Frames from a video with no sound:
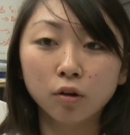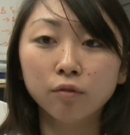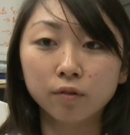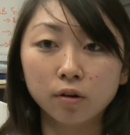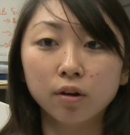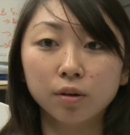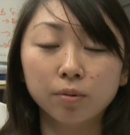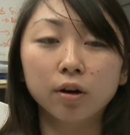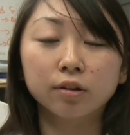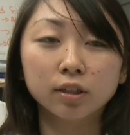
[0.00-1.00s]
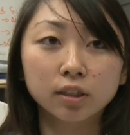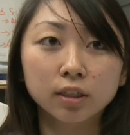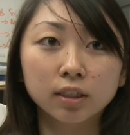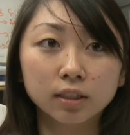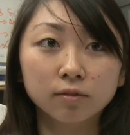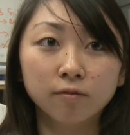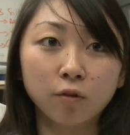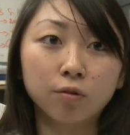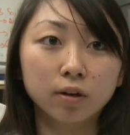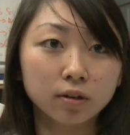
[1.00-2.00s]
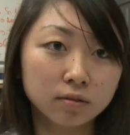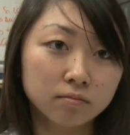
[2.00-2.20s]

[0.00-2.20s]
overall the progress is forward.